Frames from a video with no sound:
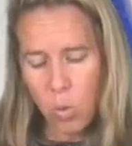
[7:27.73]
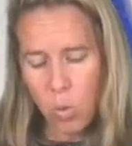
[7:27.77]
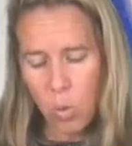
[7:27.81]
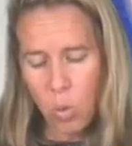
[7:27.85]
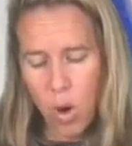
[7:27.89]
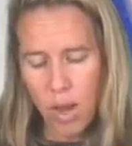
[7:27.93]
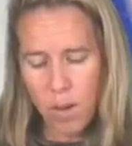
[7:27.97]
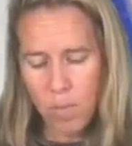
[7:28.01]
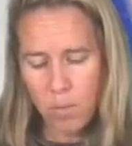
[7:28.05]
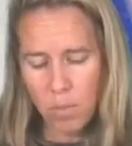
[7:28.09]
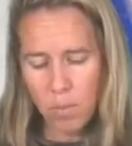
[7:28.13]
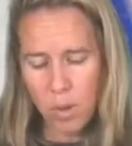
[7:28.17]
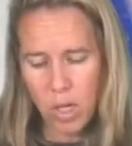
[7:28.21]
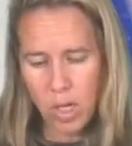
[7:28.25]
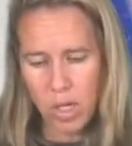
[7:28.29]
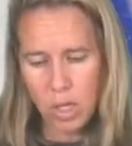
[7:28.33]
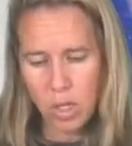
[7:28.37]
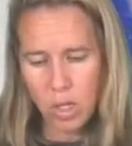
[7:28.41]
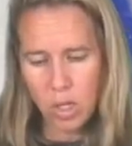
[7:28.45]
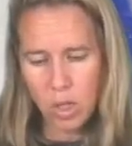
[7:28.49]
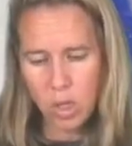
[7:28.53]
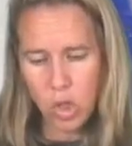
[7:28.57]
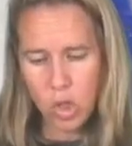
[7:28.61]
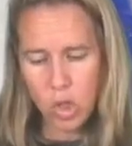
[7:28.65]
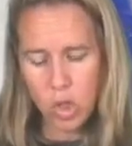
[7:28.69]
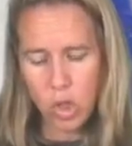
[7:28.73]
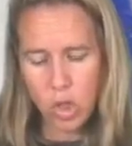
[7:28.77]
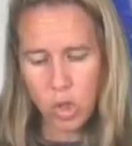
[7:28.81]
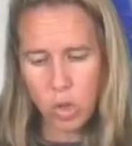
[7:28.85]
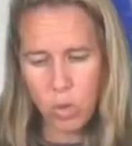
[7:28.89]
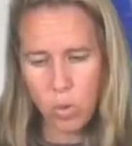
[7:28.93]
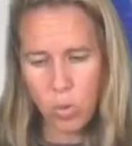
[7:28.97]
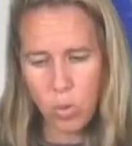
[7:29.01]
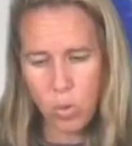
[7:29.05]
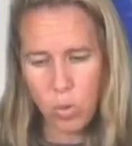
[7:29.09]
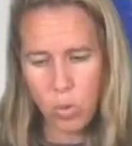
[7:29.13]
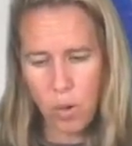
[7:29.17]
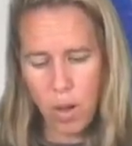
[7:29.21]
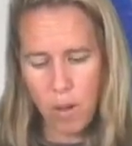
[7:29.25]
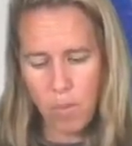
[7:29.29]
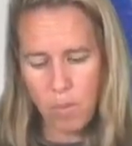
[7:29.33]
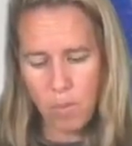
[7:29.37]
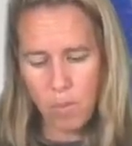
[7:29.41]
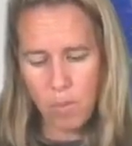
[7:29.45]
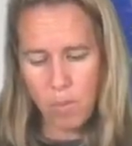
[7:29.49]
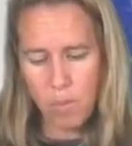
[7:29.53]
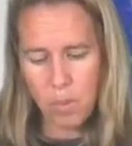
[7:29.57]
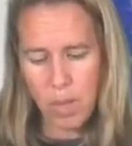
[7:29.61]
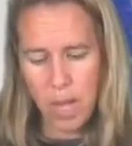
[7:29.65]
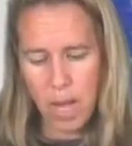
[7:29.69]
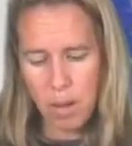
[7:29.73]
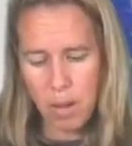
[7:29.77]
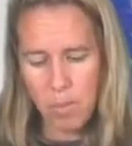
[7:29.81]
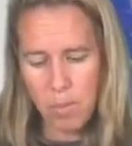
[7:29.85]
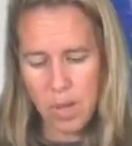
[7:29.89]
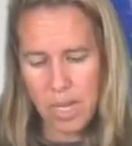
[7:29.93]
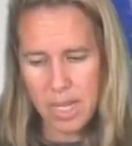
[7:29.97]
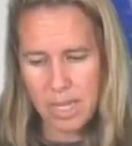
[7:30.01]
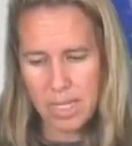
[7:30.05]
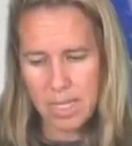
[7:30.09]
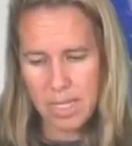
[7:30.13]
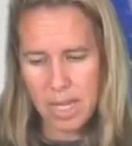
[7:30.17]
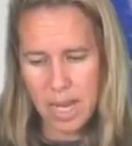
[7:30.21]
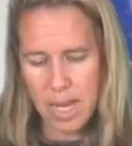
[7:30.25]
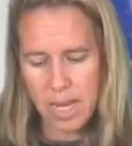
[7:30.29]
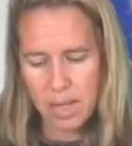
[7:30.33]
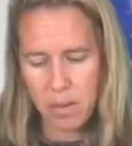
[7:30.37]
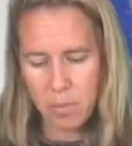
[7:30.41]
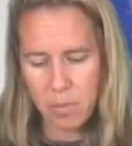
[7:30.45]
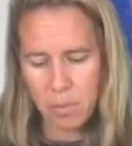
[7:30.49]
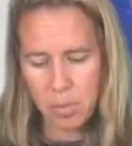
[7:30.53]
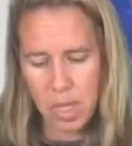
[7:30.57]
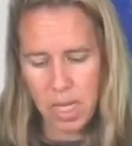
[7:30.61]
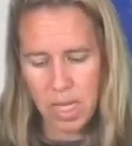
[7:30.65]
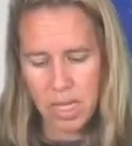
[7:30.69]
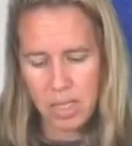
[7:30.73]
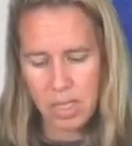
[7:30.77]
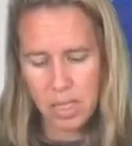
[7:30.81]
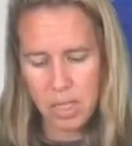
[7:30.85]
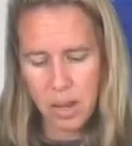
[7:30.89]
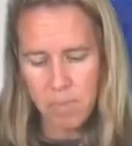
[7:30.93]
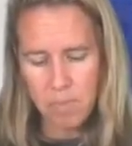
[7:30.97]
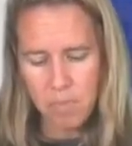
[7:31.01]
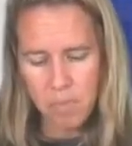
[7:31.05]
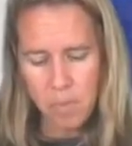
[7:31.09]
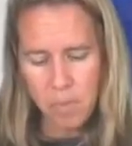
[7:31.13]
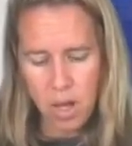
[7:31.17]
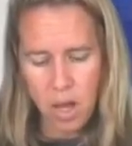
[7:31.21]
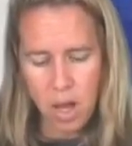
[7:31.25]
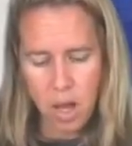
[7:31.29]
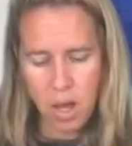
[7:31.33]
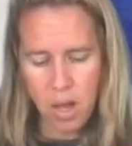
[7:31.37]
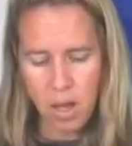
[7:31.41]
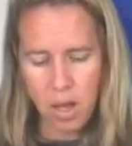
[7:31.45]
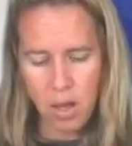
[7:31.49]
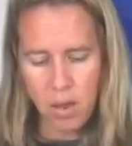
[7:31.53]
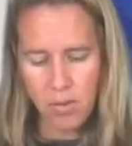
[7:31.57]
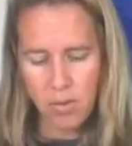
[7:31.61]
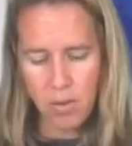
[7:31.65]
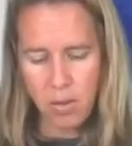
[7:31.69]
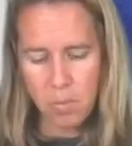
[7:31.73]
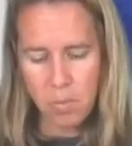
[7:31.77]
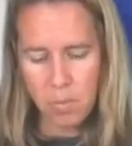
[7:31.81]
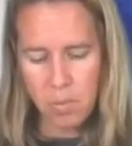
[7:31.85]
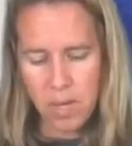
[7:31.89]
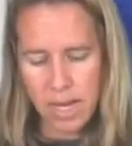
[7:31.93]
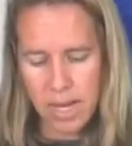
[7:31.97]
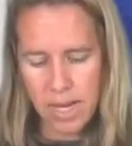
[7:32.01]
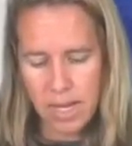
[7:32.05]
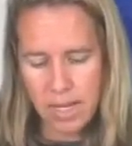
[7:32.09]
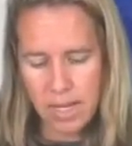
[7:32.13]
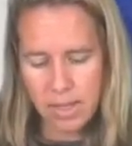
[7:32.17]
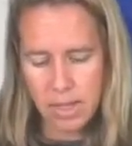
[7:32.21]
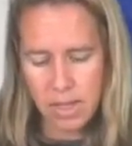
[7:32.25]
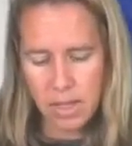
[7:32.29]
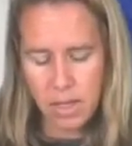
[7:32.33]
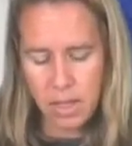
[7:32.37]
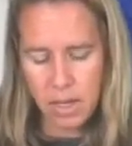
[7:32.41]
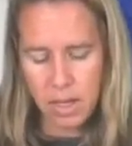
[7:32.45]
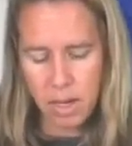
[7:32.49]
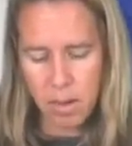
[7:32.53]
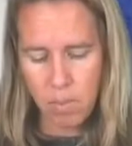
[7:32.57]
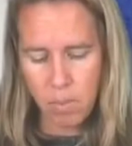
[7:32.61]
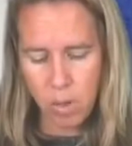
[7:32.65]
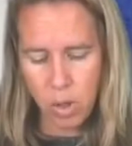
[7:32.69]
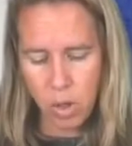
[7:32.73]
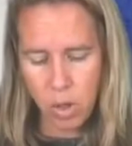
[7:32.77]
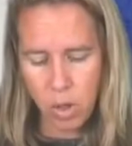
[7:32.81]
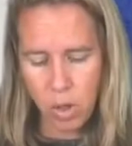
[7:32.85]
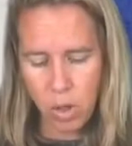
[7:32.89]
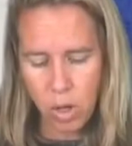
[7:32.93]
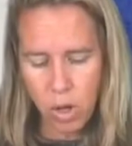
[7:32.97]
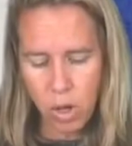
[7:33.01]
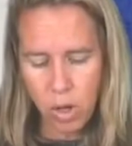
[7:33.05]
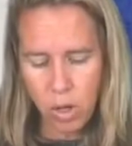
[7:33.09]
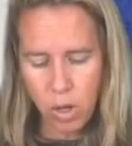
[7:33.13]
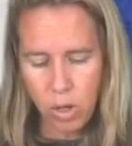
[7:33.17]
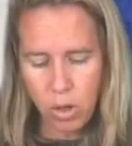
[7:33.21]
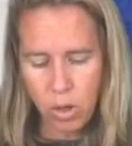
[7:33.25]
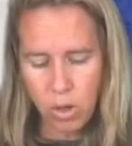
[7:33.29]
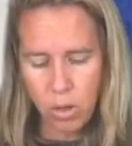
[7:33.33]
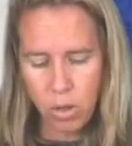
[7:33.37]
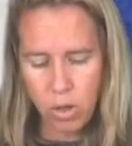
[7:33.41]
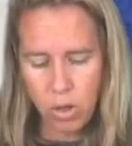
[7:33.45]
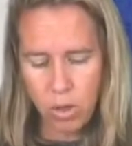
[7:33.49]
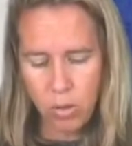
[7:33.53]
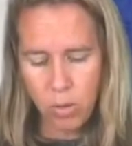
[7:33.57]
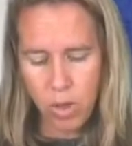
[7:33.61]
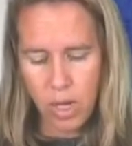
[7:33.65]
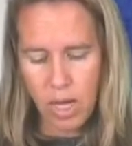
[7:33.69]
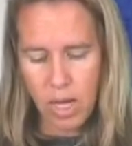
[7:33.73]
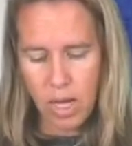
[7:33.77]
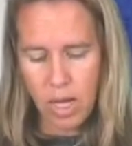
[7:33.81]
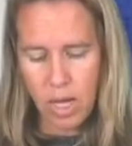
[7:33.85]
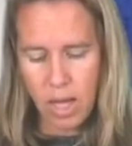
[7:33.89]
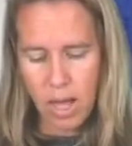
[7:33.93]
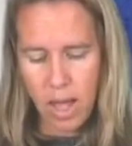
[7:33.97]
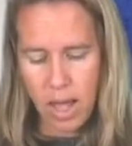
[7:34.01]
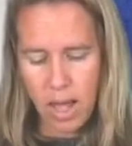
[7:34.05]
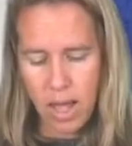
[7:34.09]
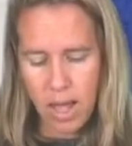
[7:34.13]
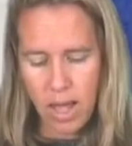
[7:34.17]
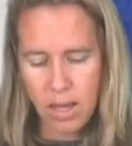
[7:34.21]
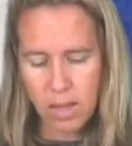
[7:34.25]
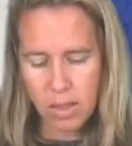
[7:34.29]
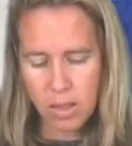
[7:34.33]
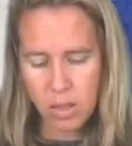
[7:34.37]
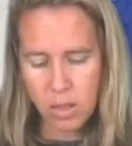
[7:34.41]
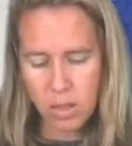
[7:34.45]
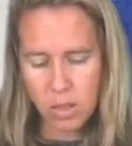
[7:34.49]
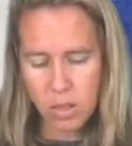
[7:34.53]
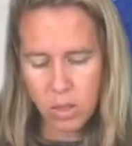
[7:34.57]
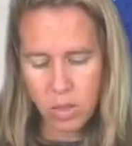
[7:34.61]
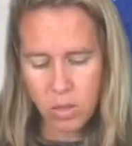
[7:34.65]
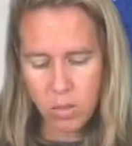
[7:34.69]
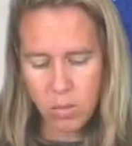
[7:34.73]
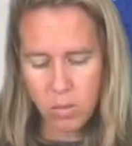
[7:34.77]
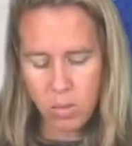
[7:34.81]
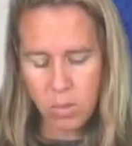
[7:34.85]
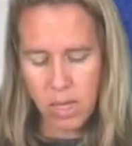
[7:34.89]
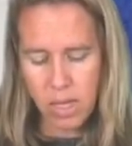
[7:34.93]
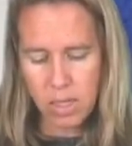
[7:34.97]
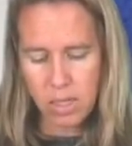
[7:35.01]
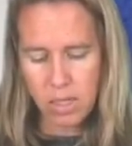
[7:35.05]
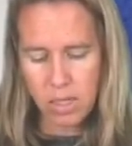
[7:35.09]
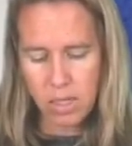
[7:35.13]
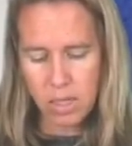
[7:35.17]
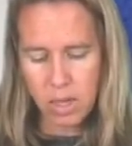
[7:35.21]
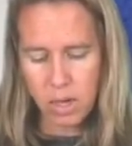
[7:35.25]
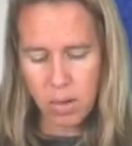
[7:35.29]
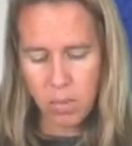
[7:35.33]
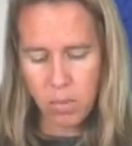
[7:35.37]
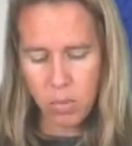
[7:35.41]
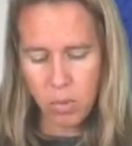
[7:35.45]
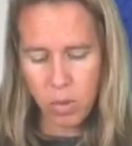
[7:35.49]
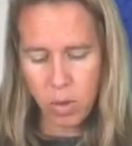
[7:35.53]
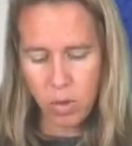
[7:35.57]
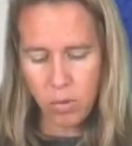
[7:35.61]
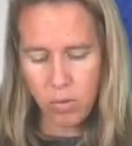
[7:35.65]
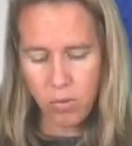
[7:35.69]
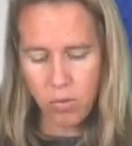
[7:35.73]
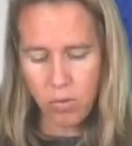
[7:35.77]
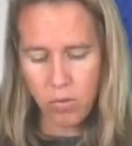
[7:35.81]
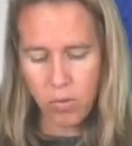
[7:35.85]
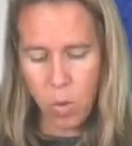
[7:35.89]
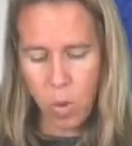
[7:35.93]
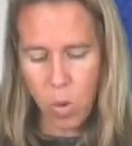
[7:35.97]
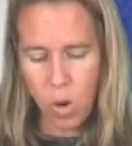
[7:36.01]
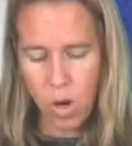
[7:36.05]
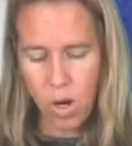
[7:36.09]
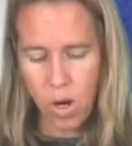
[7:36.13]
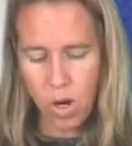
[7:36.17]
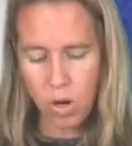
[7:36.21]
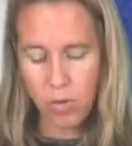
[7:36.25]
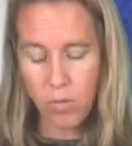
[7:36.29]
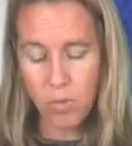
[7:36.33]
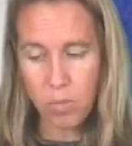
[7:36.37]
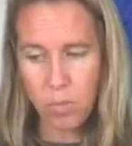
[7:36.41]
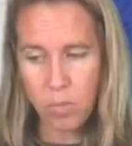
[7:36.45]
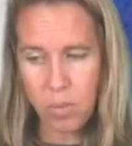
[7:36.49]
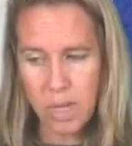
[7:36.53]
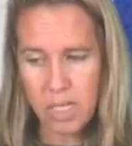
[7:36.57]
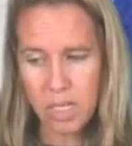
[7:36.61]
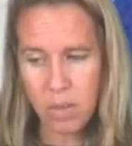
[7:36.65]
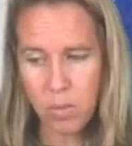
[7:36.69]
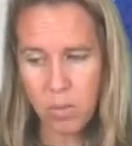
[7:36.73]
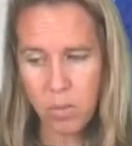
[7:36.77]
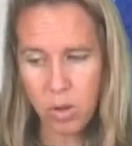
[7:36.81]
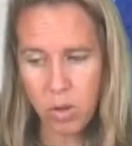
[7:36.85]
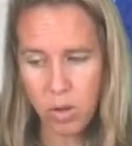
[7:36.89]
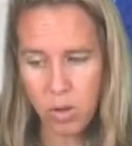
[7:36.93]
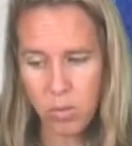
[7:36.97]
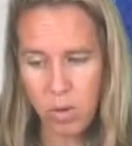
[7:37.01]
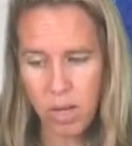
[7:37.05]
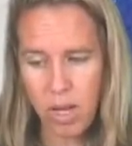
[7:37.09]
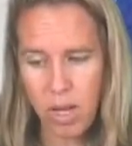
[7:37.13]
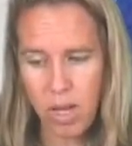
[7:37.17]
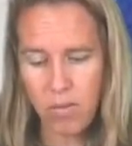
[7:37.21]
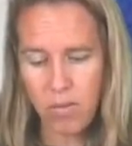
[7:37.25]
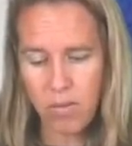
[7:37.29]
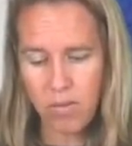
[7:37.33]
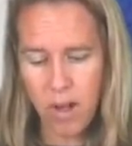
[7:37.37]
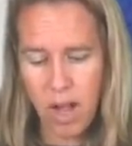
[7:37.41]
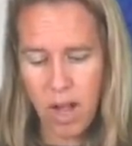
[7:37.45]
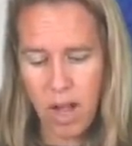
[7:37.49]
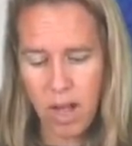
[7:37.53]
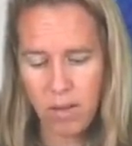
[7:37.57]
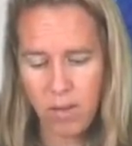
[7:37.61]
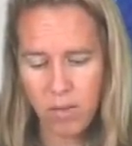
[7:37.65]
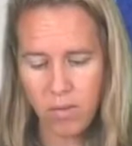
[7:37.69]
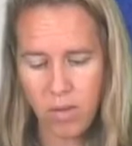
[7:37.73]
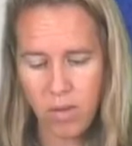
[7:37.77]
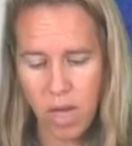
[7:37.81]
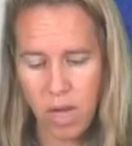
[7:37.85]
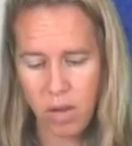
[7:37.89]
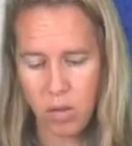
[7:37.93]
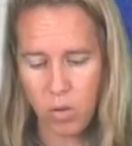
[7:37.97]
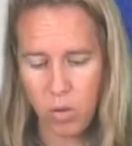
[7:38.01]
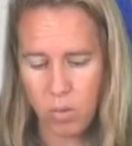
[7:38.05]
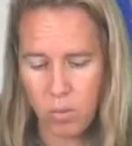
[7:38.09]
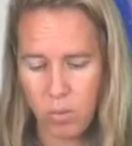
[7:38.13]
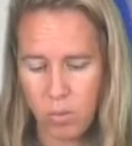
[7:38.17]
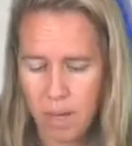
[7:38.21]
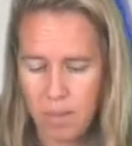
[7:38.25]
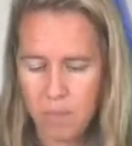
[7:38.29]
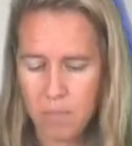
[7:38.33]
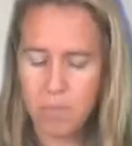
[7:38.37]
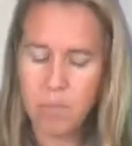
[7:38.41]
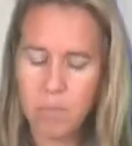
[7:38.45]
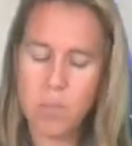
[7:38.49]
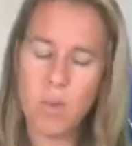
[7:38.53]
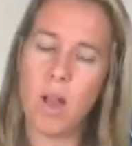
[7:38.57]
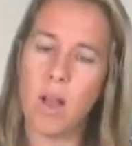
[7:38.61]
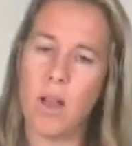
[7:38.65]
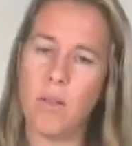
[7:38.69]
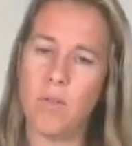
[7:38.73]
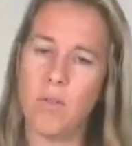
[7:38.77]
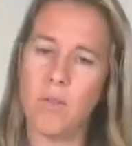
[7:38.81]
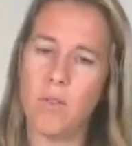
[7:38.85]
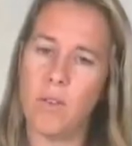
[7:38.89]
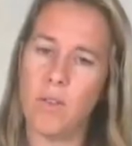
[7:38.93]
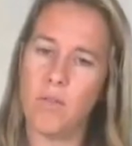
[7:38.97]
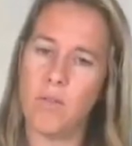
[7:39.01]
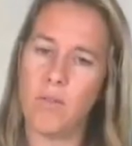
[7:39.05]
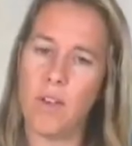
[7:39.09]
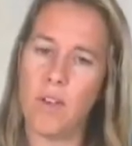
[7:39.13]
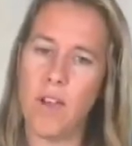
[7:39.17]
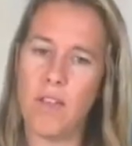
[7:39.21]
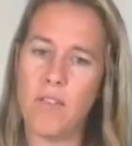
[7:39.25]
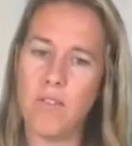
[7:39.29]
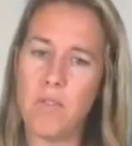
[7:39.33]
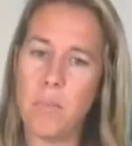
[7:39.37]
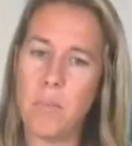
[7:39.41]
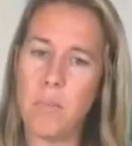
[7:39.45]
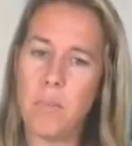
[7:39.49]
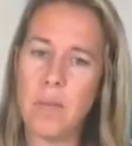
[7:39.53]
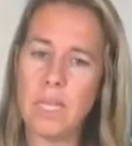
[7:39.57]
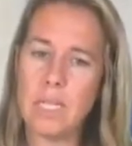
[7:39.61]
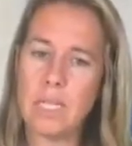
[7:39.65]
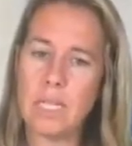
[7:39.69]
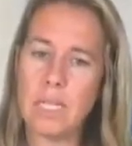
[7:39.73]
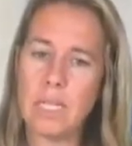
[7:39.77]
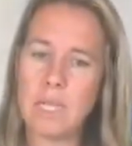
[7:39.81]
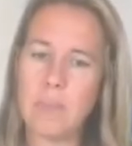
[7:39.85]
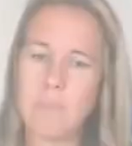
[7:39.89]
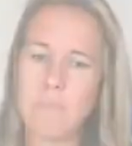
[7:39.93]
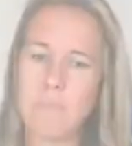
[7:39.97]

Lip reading: one, putting 2 black beads in place of beads number 3 and beads number 4, or beads number 3 and 5 of that grouping of 5 beads.